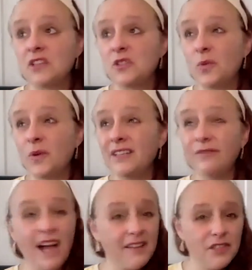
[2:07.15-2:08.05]

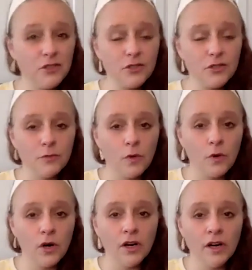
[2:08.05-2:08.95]
25 years or
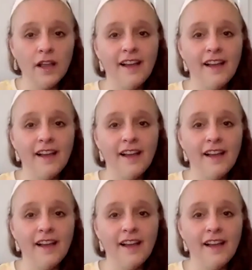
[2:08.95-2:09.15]
more.